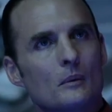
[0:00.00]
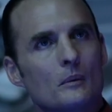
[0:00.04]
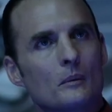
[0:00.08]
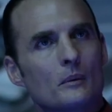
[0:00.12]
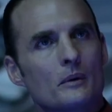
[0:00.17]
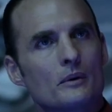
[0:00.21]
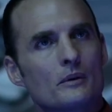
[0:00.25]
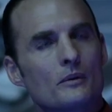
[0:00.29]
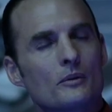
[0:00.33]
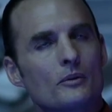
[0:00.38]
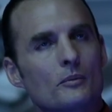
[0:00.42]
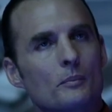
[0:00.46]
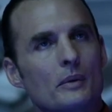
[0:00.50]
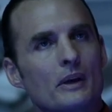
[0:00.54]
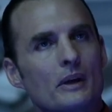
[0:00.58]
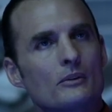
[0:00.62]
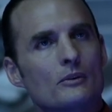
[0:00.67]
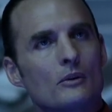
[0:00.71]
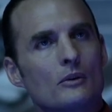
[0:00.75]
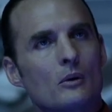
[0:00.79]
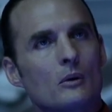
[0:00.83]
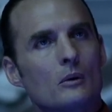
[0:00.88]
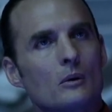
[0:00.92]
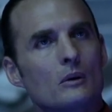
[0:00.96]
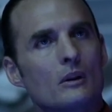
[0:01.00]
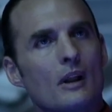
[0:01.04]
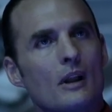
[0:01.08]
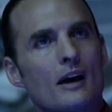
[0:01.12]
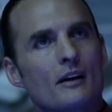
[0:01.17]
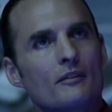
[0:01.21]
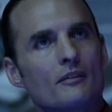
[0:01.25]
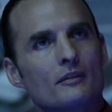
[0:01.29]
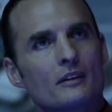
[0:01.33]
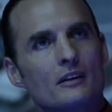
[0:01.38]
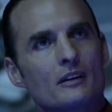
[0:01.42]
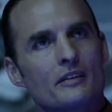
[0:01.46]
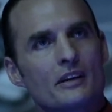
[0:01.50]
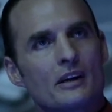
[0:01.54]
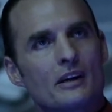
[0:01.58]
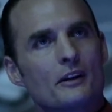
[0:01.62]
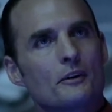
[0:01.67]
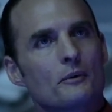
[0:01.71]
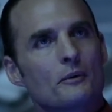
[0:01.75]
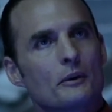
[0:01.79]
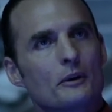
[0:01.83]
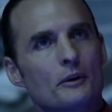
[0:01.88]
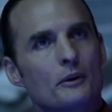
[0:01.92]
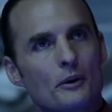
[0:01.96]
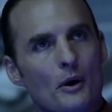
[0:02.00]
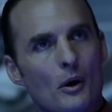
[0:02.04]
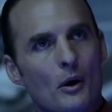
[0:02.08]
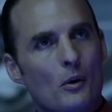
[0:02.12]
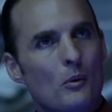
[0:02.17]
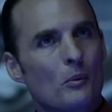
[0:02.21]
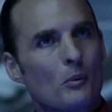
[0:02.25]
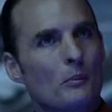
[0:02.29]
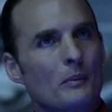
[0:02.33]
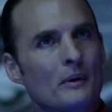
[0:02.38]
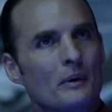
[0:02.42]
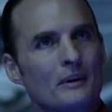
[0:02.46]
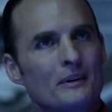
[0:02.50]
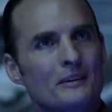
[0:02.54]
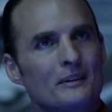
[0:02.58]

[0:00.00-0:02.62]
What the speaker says: When you spend your whole life living under a dome,